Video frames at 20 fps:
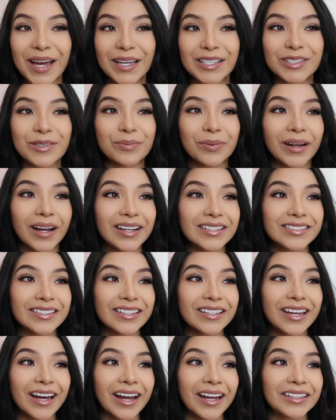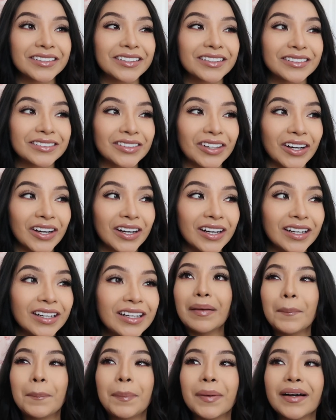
Surprisingly, I did not.